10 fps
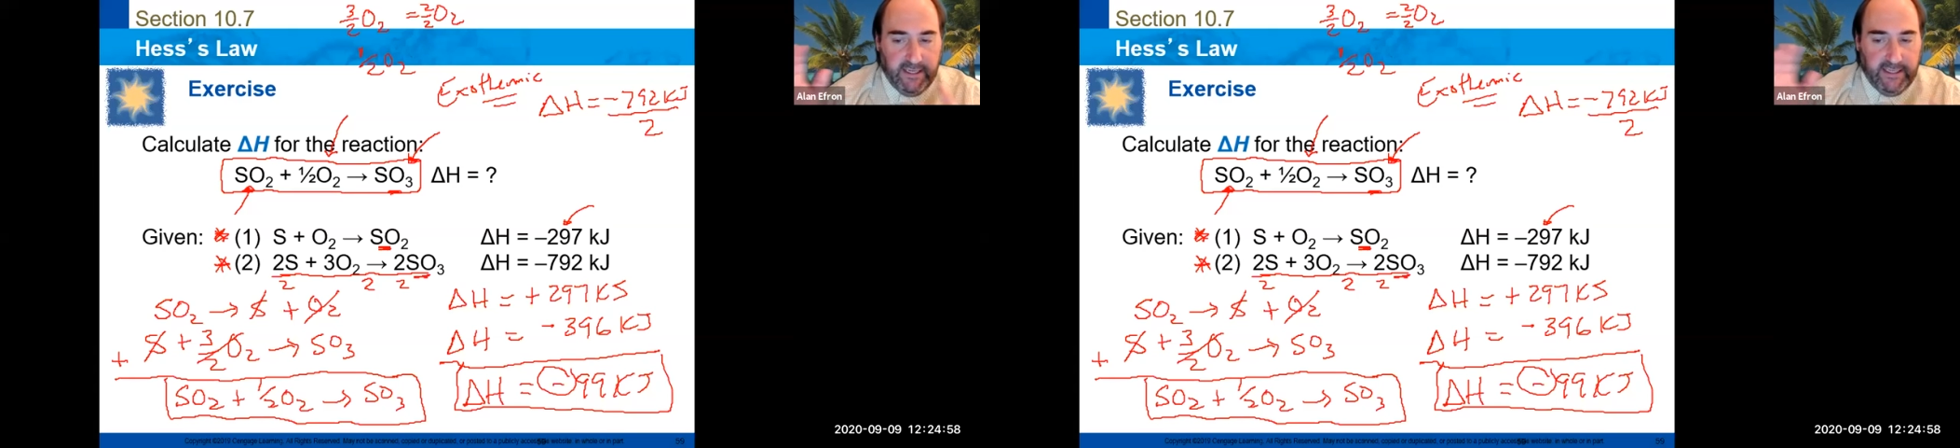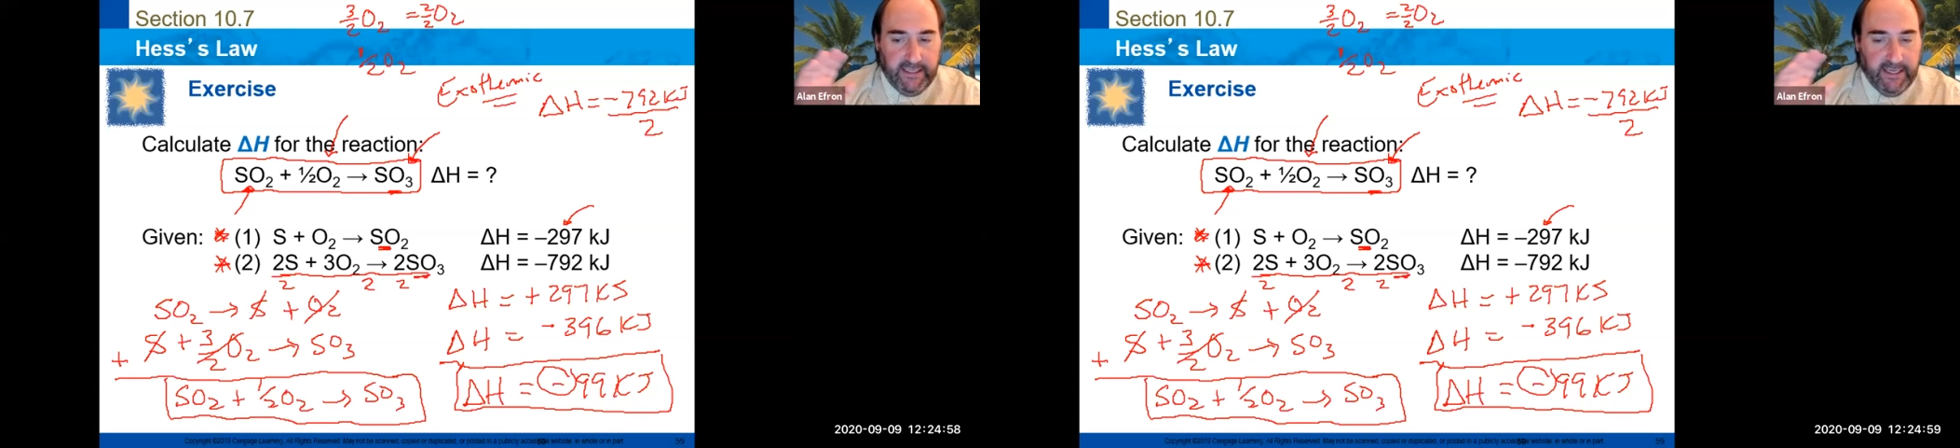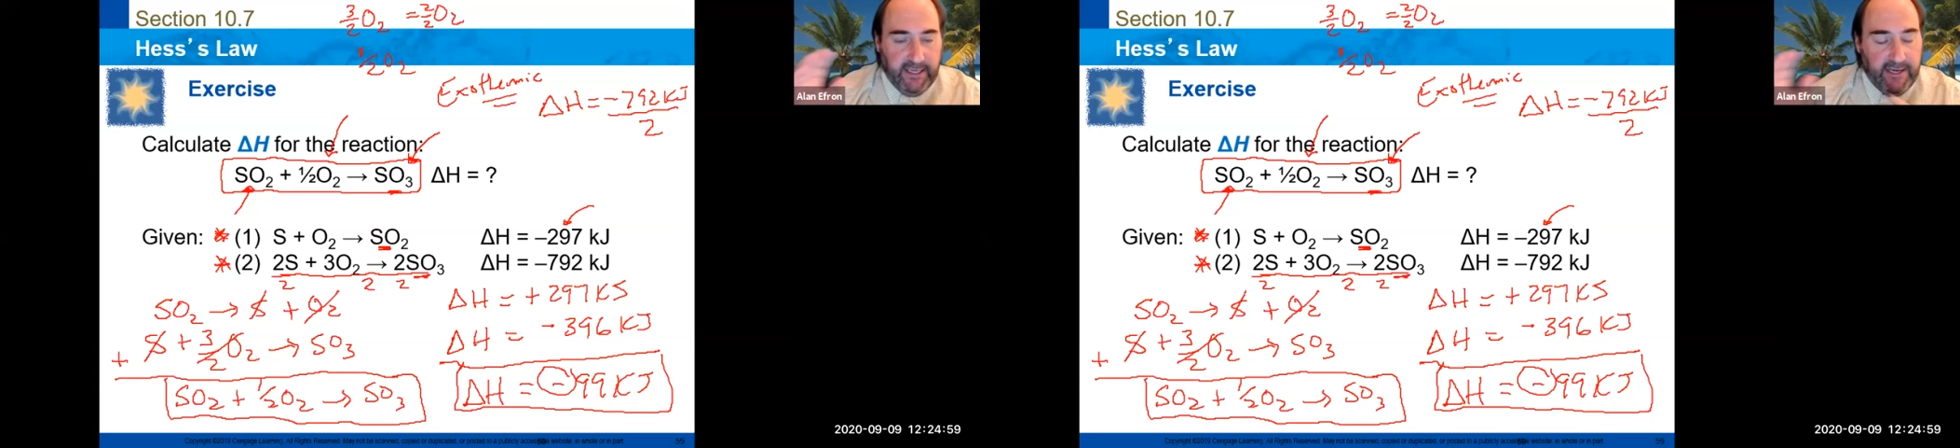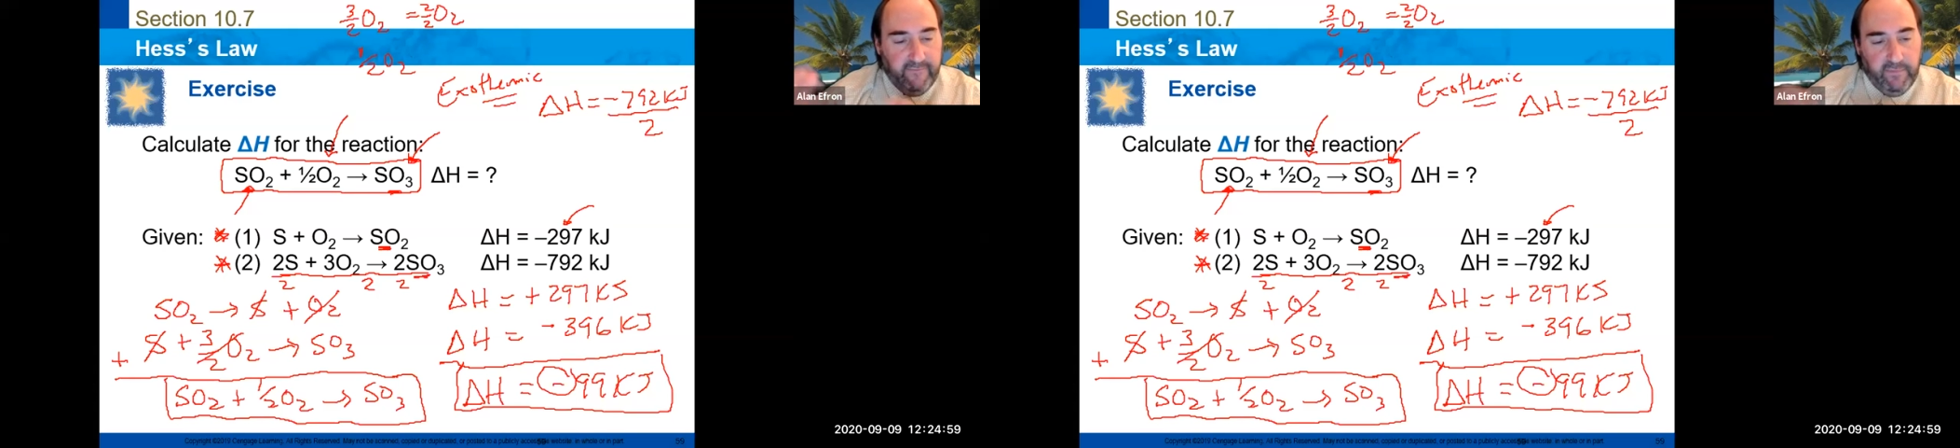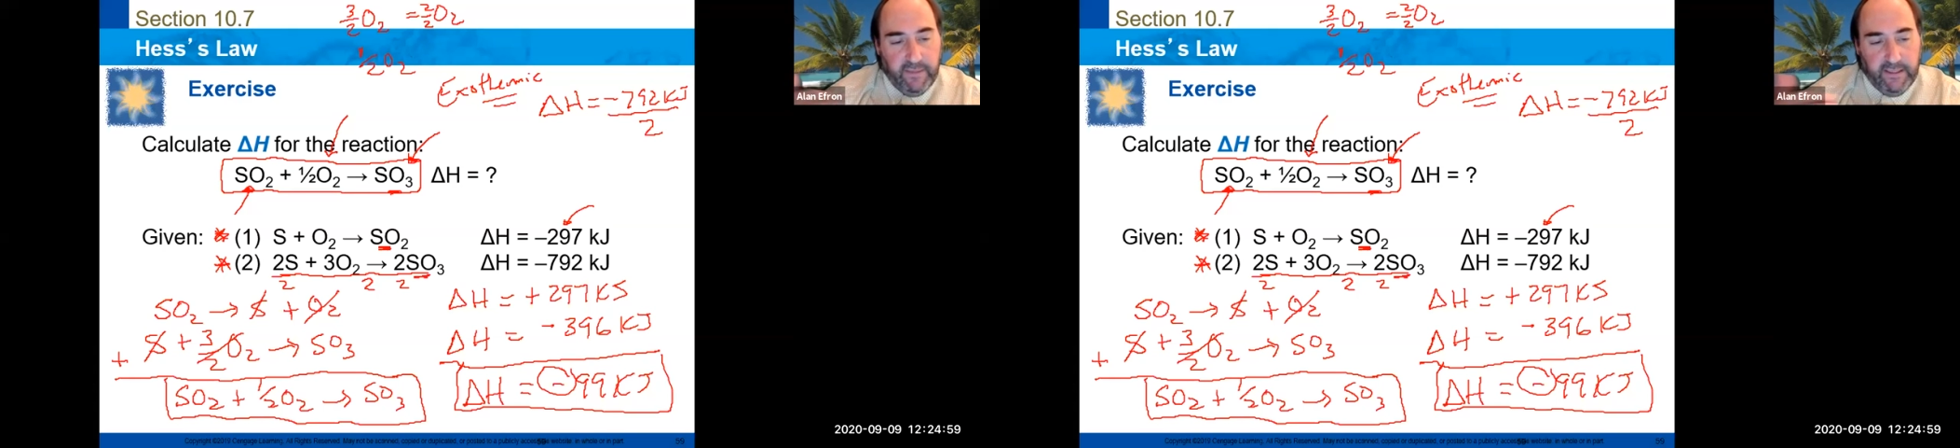I need to get
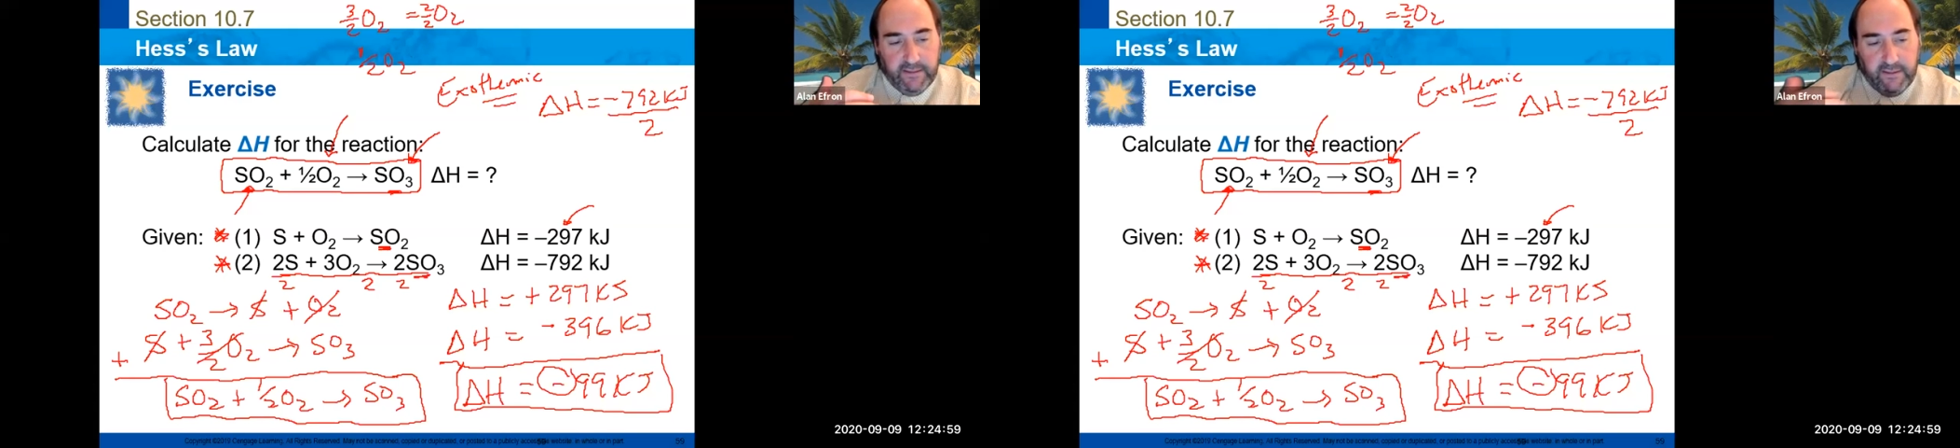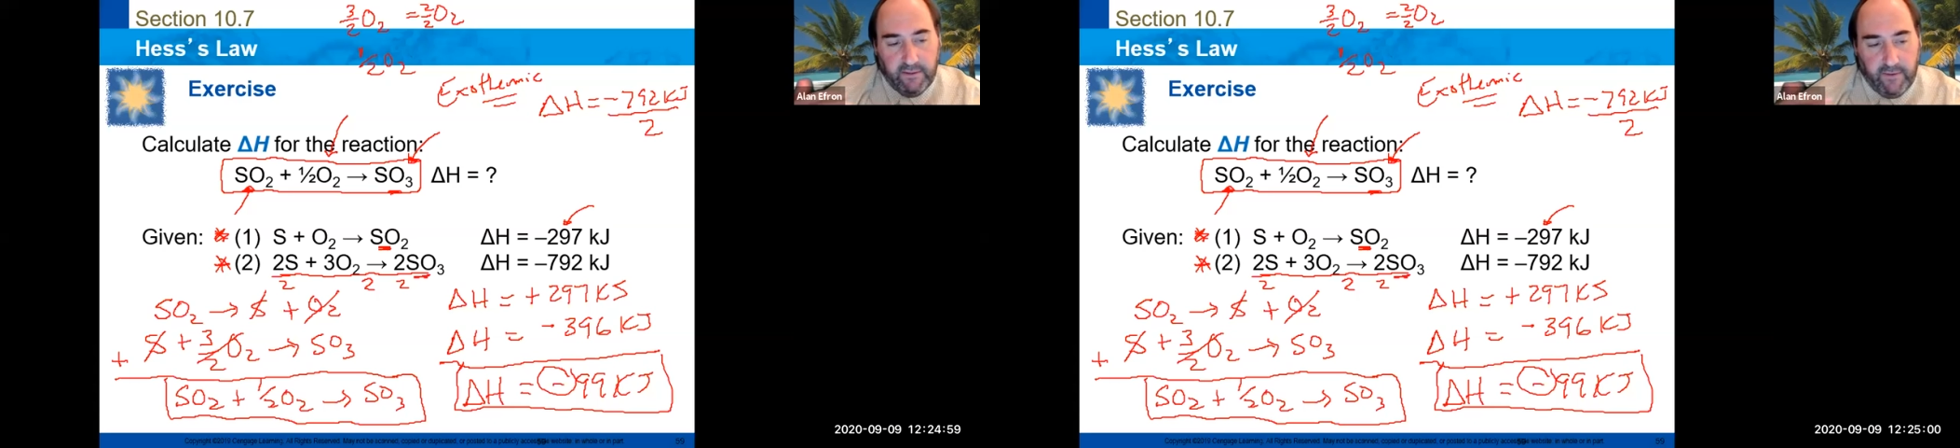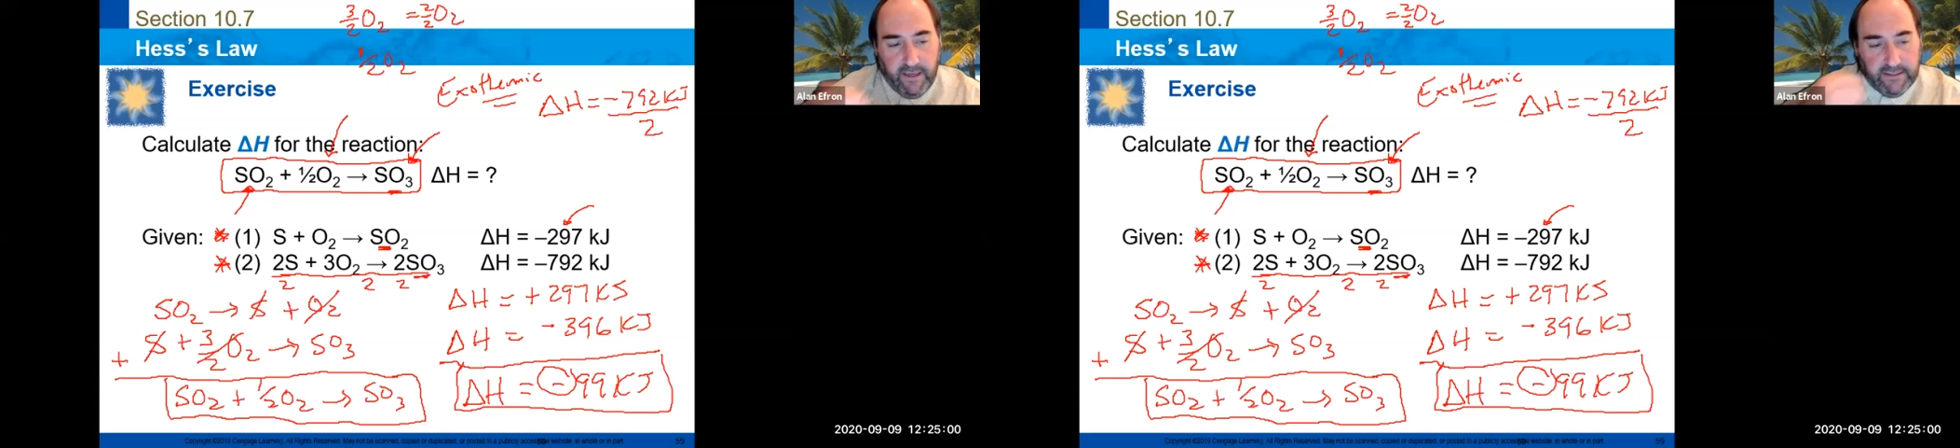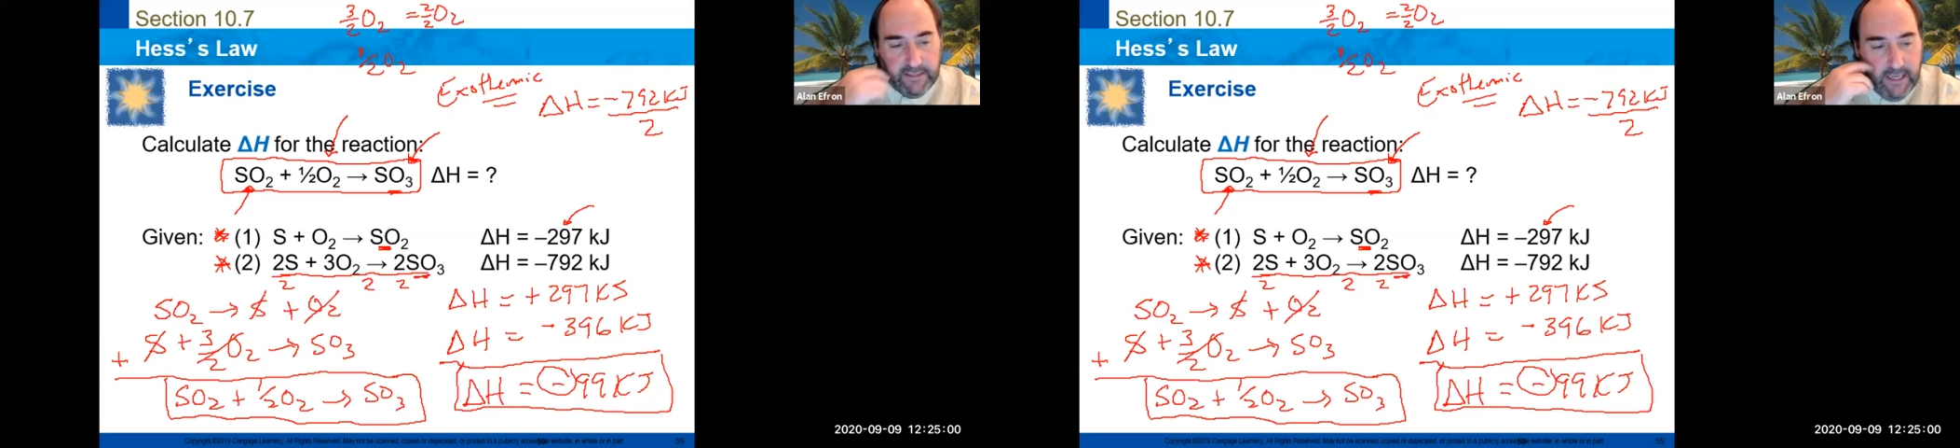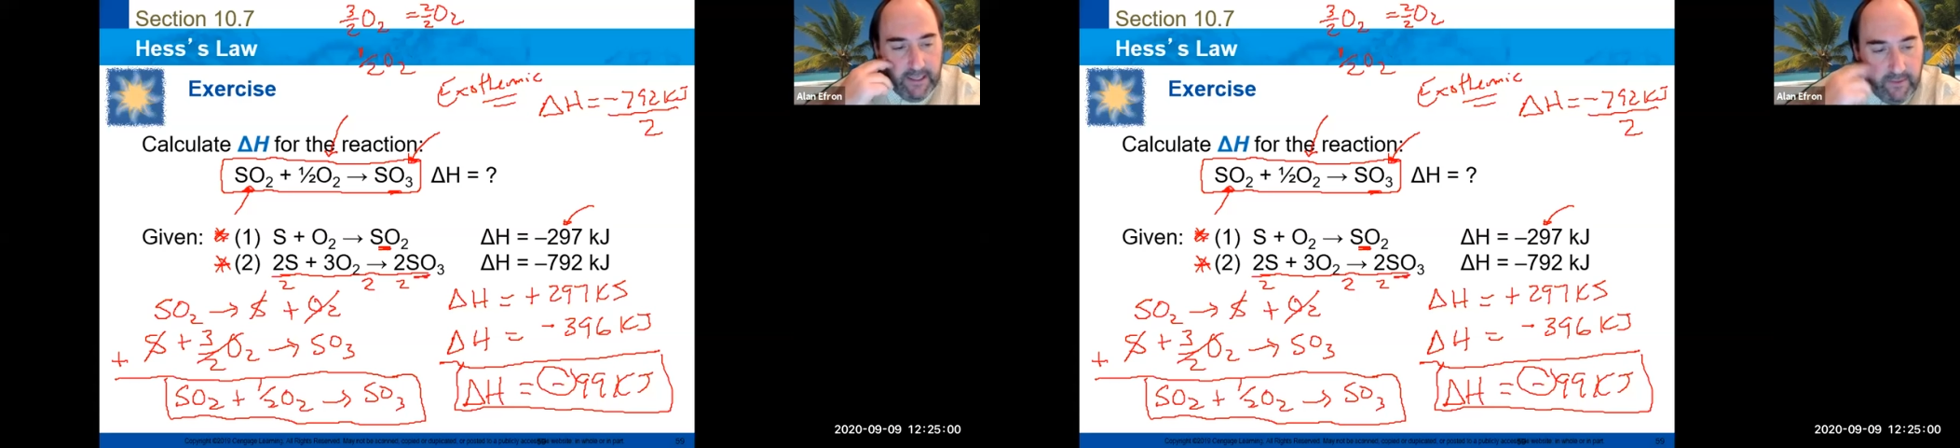everybody to the correct
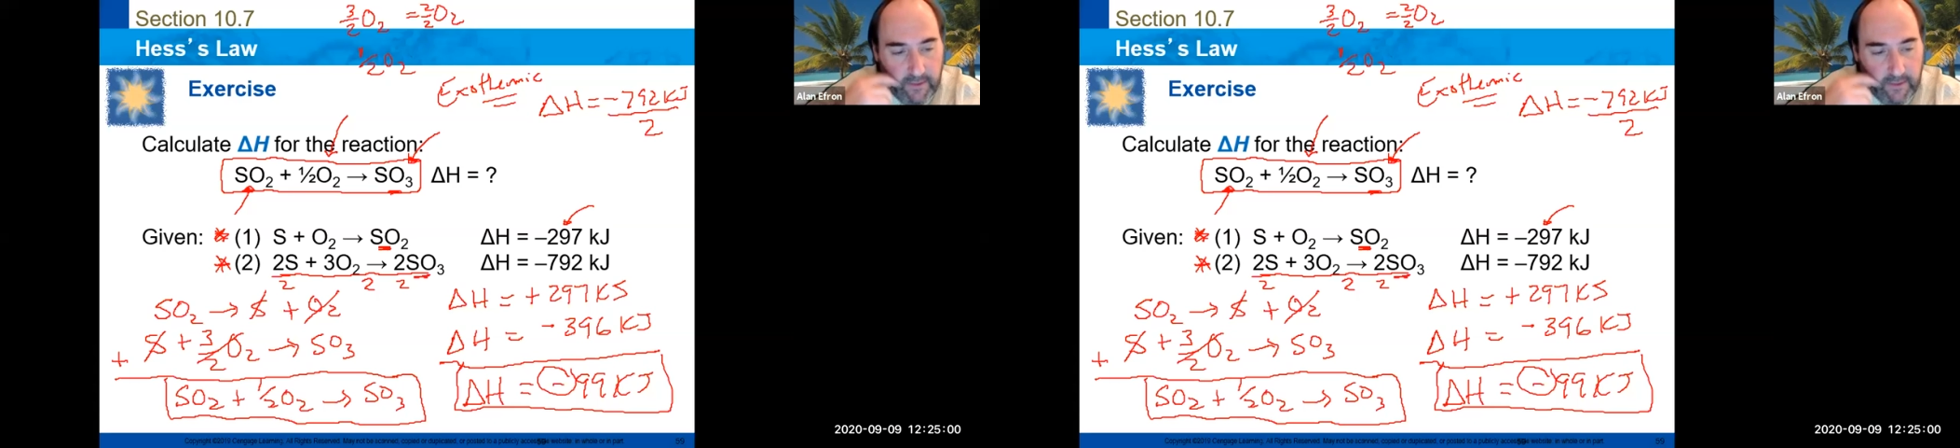side.